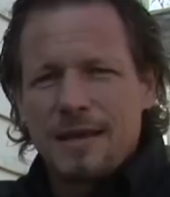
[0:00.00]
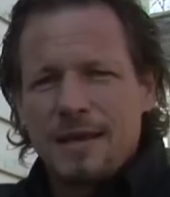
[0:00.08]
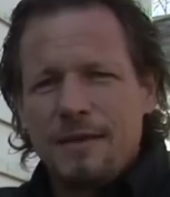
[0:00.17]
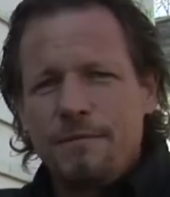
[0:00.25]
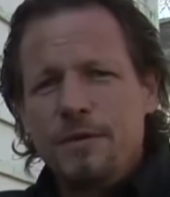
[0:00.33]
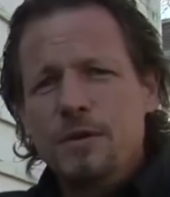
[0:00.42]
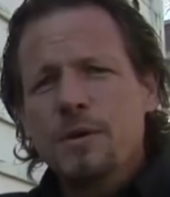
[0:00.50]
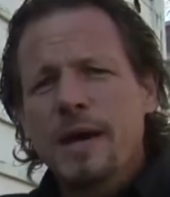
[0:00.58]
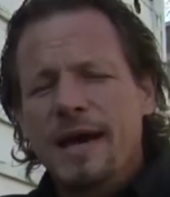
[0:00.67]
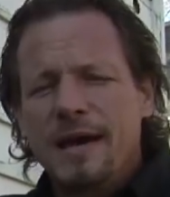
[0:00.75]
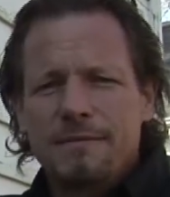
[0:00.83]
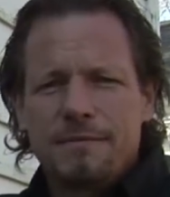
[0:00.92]
If you
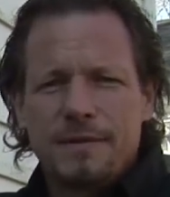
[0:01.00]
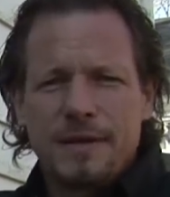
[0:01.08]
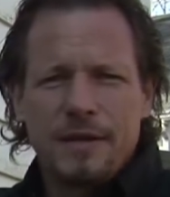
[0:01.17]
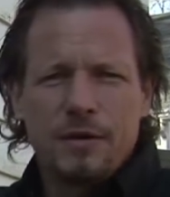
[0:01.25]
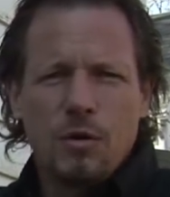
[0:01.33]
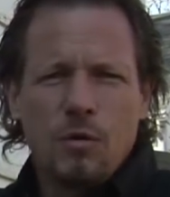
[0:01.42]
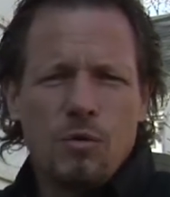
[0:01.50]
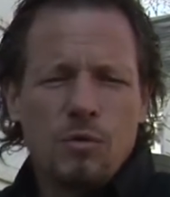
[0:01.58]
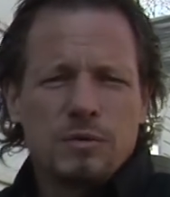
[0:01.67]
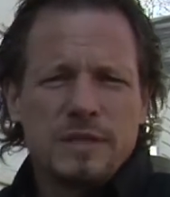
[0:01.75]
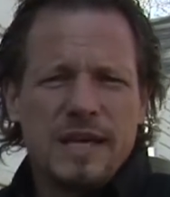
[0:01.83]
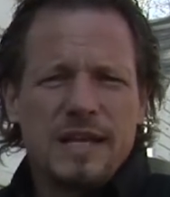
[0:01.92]
have an
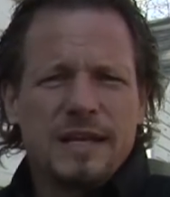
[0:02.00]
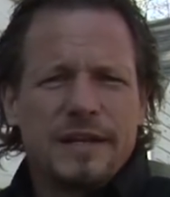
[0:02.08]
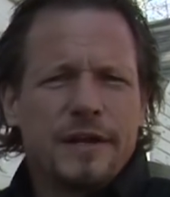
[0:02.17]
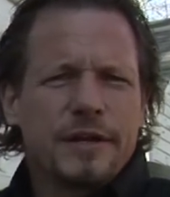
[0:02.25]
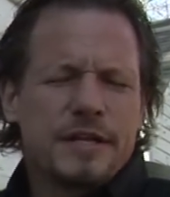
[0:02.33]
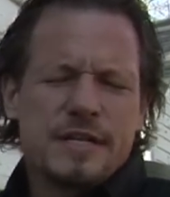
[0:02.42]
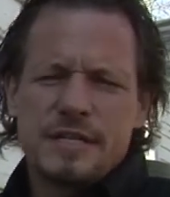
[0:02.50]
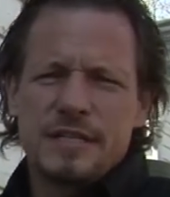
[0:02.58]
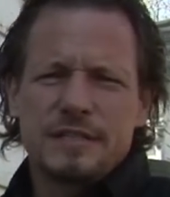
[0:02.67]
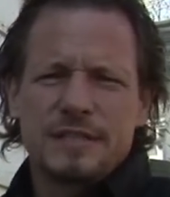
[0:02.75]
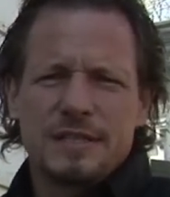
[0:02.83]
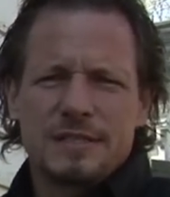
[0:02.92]
old heating and air
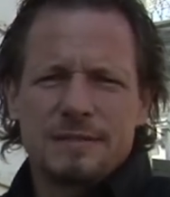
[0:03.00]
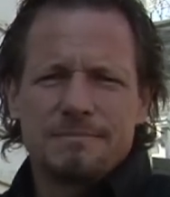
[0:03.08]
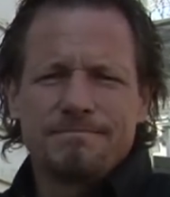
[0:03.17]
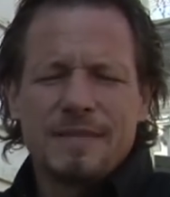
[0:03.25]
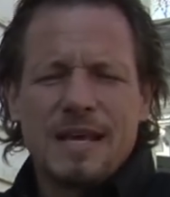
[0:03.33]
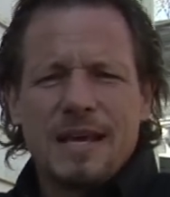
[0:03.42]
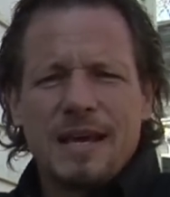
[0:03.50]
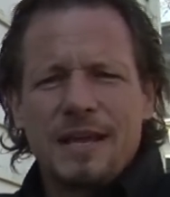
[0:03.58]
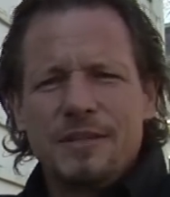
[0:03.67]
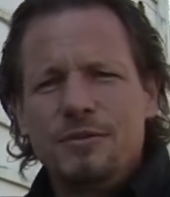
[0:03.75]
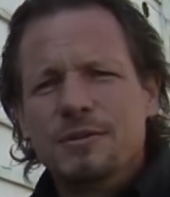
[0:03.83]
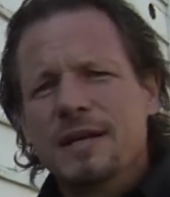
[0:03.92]
conditioning system
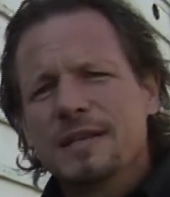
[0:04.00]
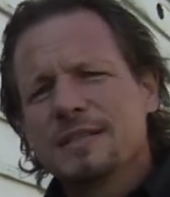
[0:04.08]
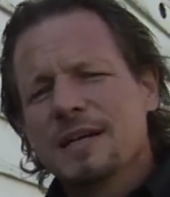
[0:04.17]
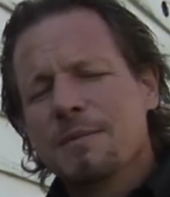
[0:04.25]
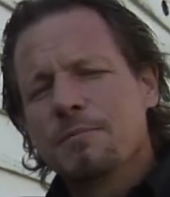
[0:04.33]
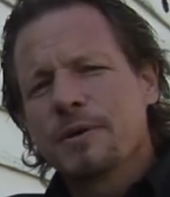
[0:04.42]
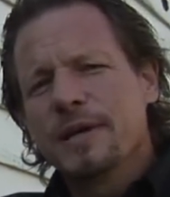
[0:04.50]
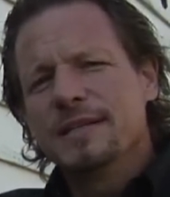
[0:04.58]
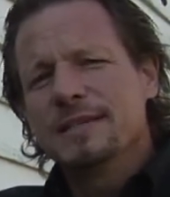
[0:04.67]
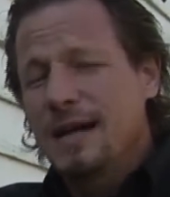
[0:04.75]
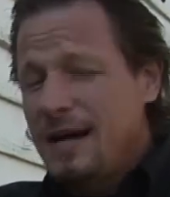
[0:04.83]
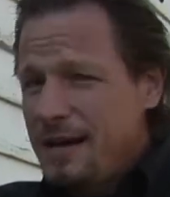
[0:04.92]
and you'd like to
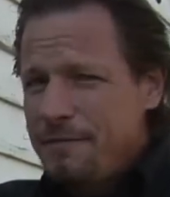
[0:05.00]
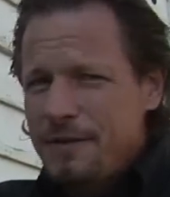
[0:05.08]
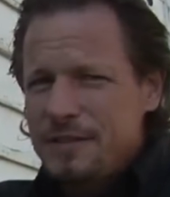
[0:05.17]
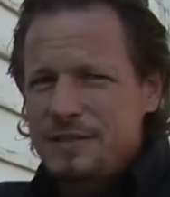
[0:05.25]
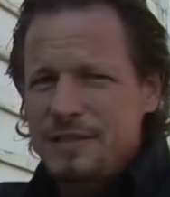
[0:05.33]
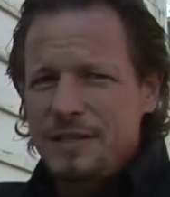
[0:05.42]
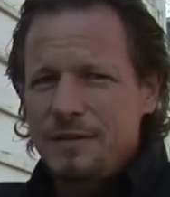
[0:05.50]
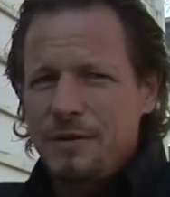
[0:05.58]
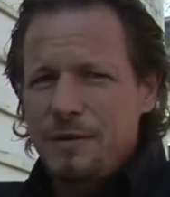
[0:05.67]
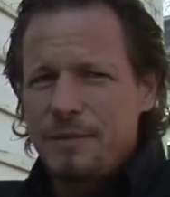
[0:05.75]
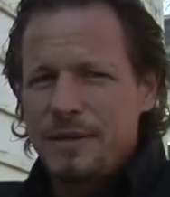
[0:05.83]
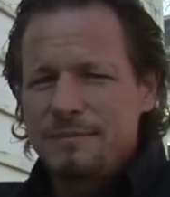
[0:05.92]
upgrade to high efficiency
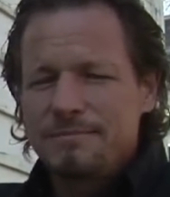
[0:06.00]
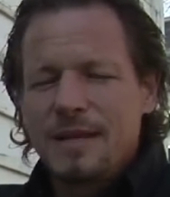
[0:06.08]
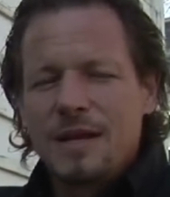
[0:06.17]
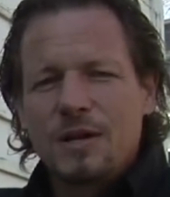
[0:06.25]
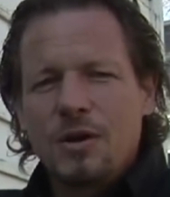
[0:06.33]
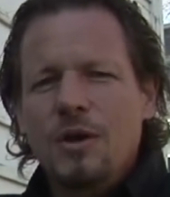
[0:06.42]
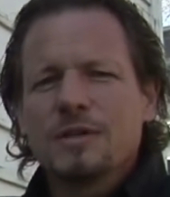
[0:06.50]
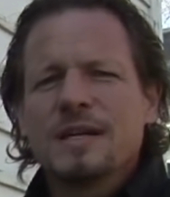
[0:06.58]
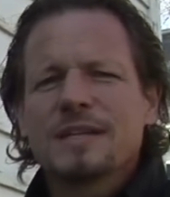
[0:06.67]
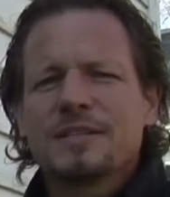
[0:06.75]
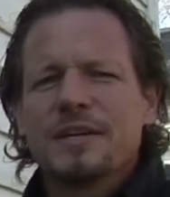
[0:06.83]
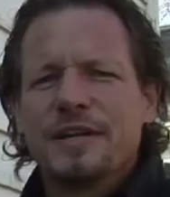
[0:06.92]
equipment, call
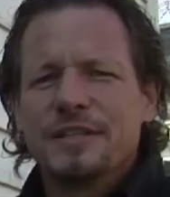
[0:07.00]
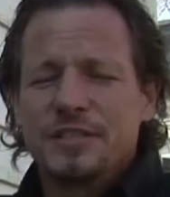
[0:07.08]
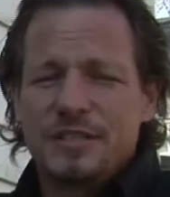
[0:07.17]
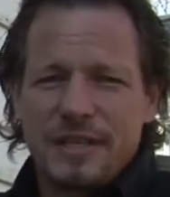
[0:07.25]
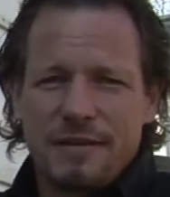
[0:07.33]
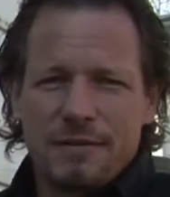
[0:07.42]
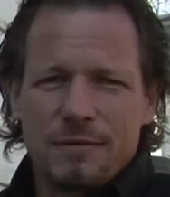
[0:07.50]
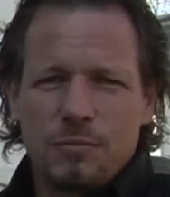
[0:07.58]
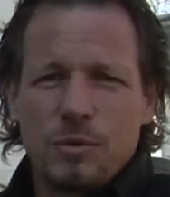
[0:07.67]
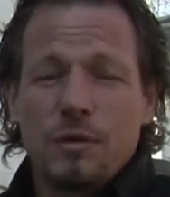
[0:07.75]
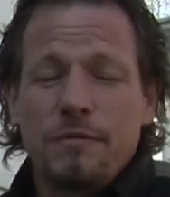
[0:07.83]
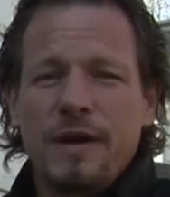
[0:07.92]
Dr. Energy Saver.
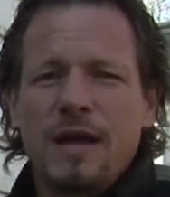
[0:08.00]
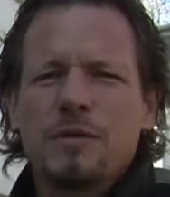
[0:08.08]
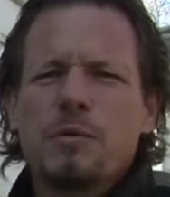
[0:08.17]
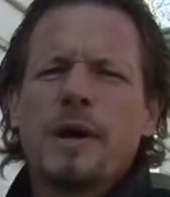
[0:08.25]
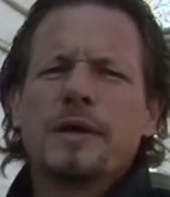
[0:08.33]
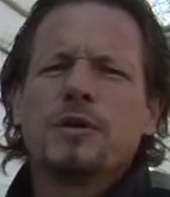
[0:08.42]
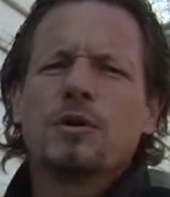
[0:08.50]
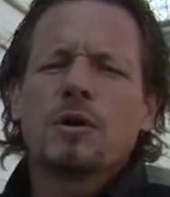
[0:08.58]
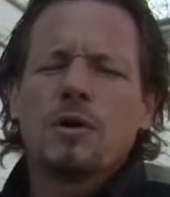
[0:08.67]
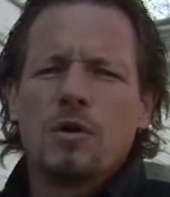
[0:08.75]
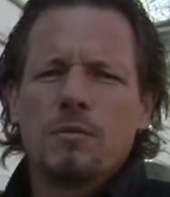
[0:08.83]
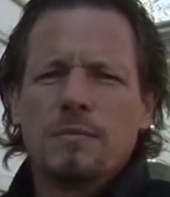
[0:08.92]
We'll evaluate
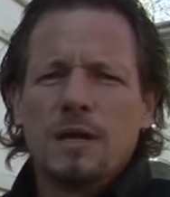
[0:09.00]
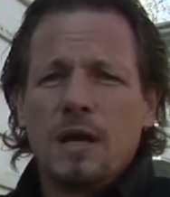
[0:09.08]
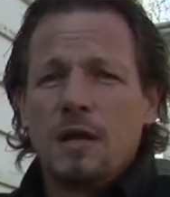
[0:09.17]
your home.